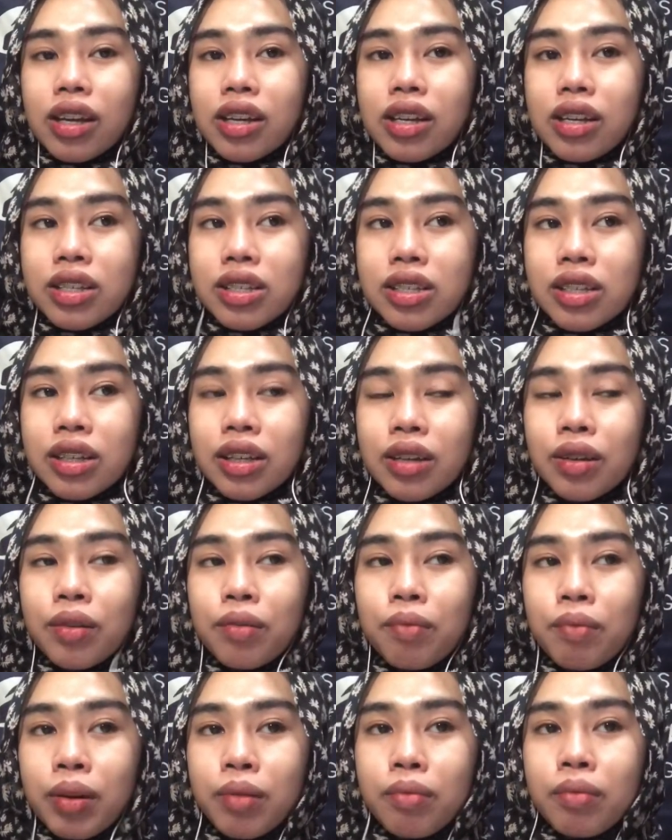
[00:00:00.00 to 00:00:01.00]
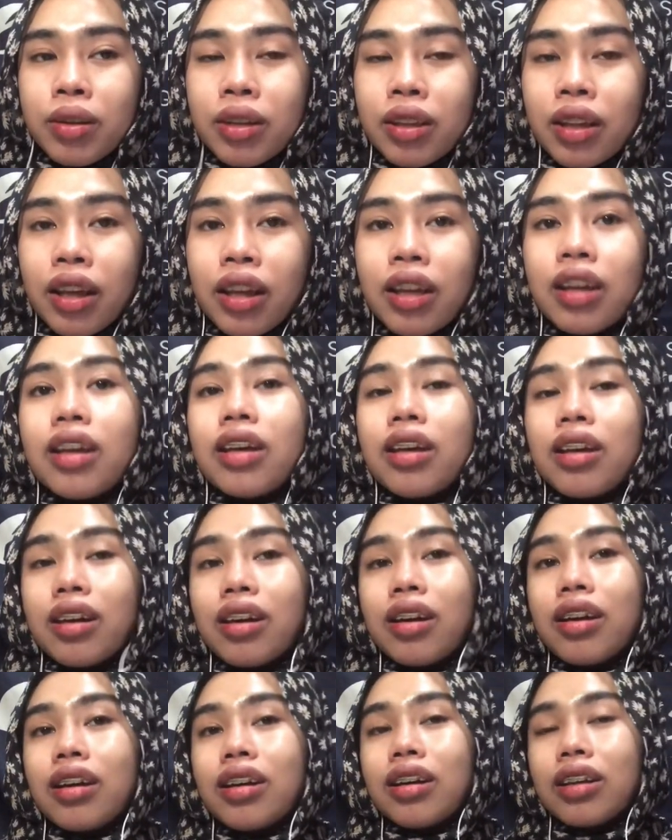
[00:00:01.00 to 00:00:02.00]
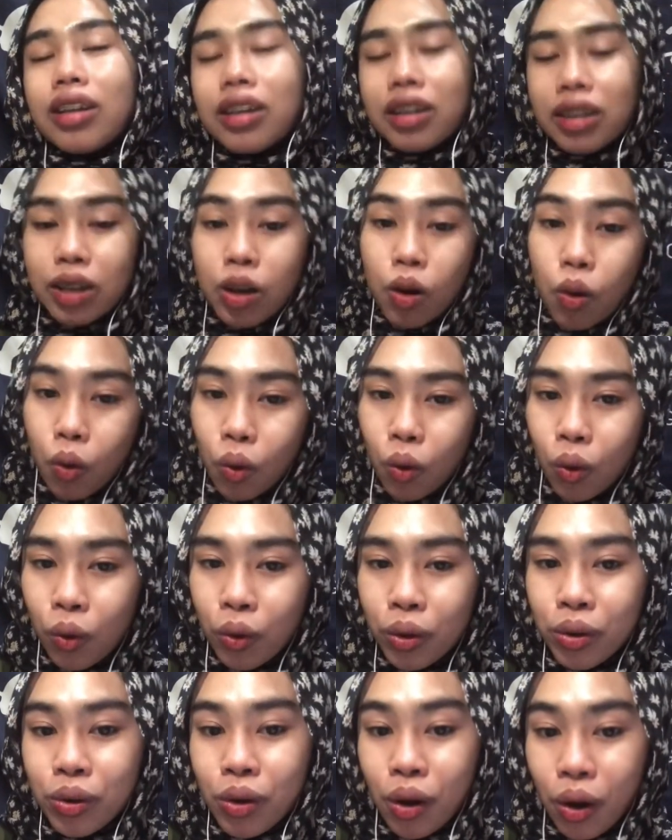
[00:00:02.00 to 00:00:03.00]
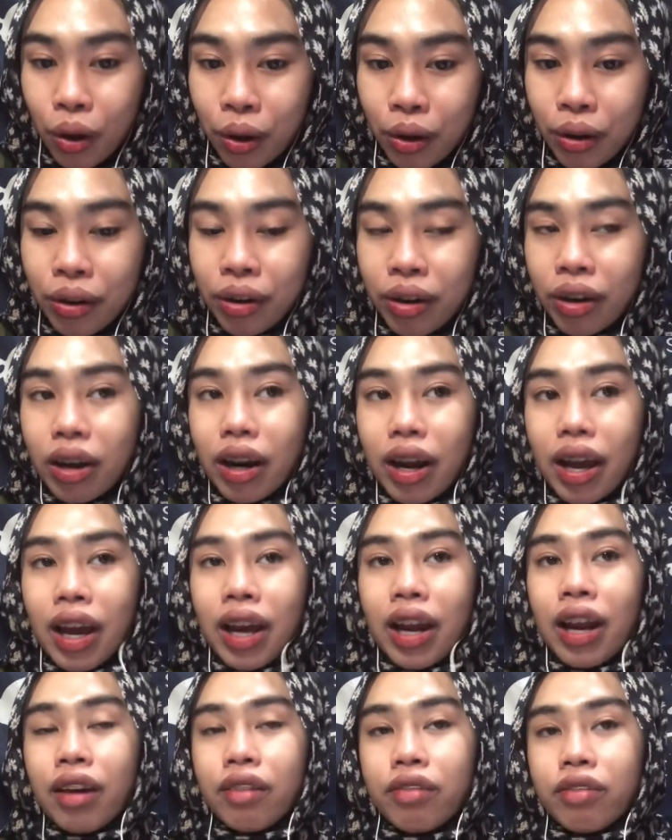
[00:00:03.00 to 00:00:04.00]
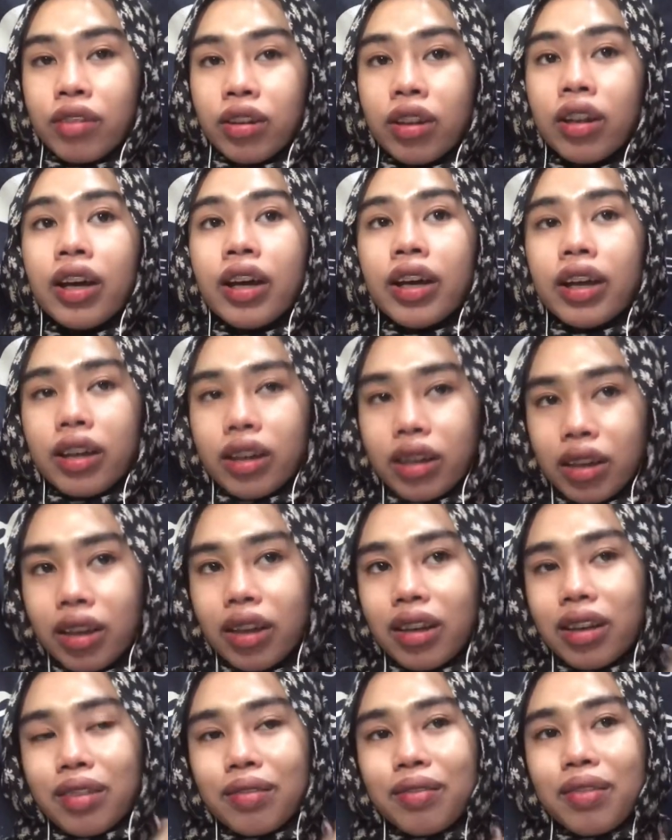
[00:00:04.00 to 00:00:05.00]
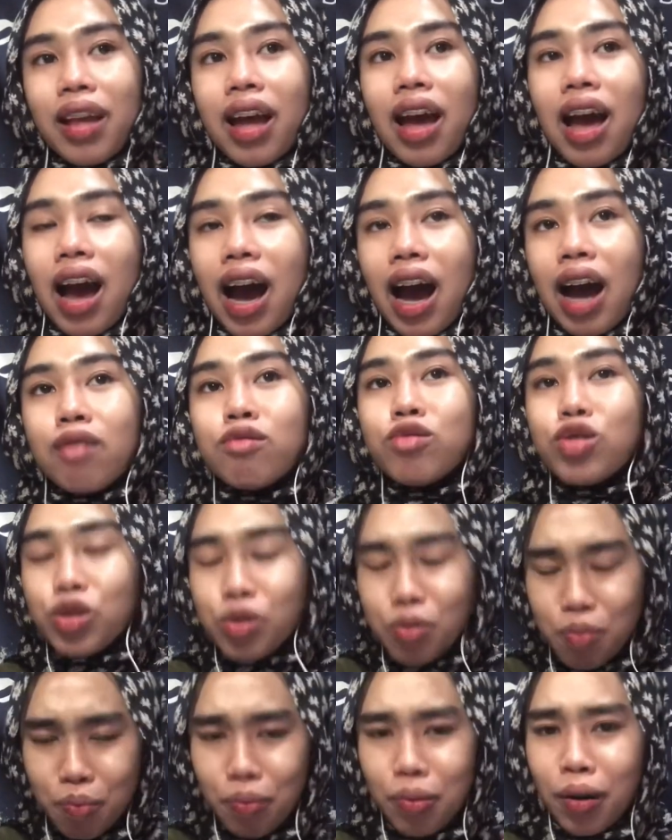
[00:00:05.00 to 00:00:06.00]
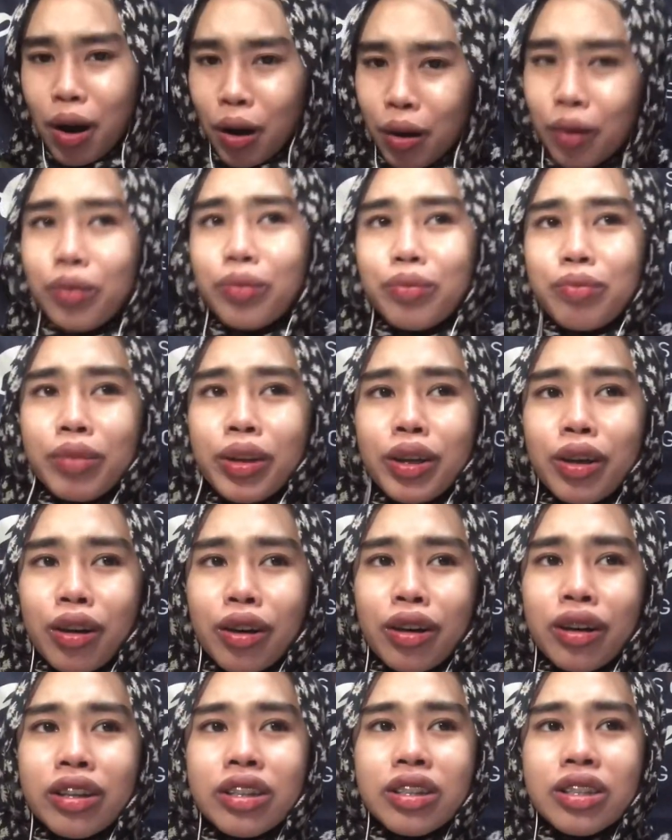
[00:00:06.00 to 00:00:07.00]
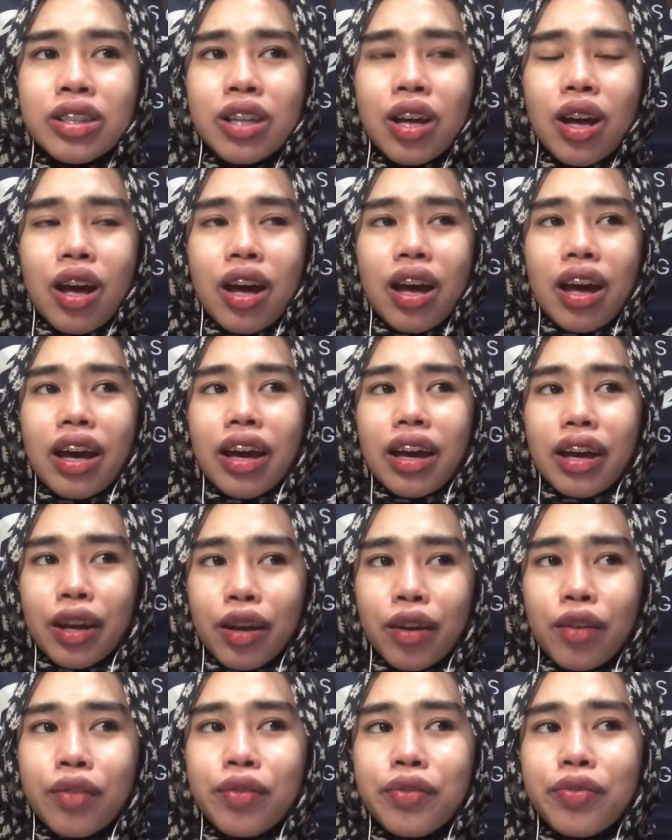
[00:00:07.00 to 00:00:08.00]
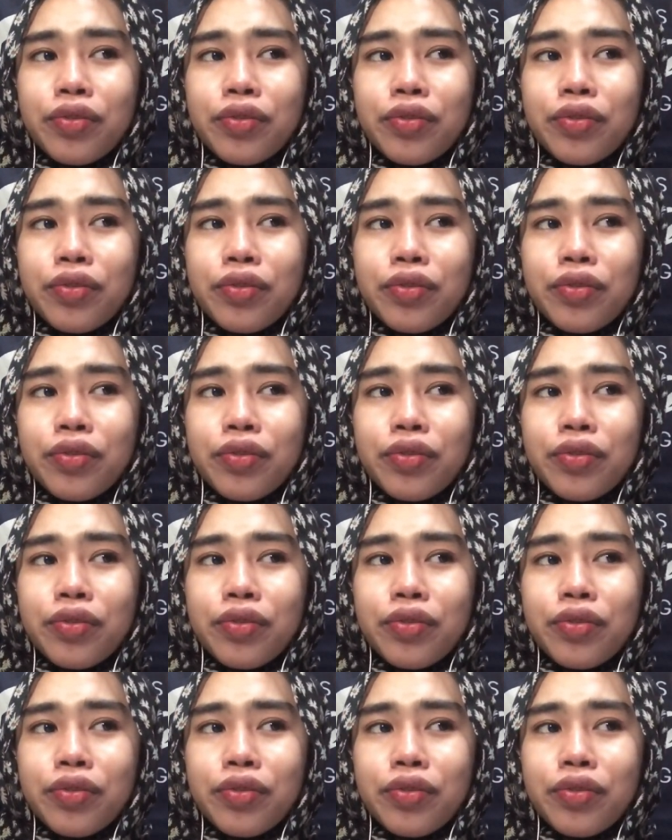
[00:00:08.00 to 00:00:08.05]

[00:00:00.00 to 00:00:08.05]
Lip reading: She made me like her own daughter, and I feel like I'm so proud because if